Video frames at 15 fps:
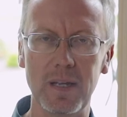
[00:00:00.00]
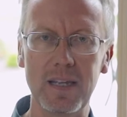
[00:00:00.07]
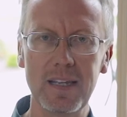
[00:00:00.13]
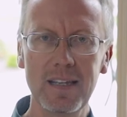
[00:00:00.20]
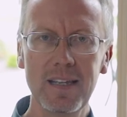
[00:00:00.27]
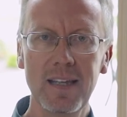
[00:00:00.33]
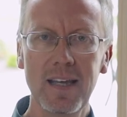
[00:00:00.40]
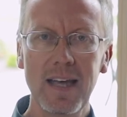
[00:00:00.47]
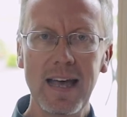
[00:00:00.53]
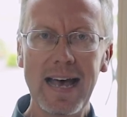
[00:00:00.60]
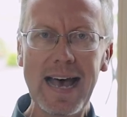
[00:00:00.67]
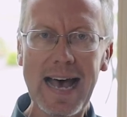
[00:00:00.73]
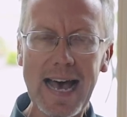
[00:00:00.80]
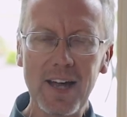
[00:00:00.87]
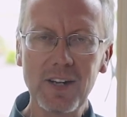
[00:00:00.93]
me
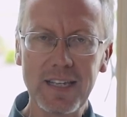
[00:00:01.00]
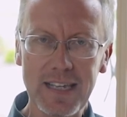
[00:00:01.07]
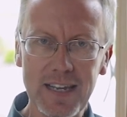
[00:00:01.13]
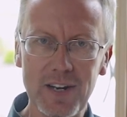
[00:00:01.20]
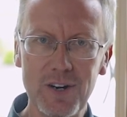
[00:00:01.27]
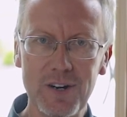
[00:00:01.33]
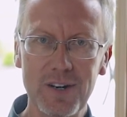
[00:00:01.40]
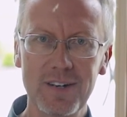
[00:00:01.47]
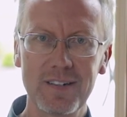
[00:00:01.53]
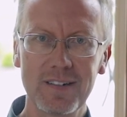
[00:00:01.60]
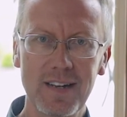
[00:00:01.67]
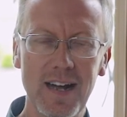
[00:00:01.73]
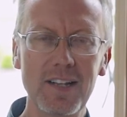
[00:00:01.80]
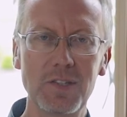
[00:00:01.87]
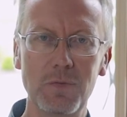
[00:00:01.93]
how to hear
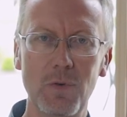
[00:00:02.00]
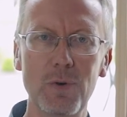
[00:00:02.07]
God's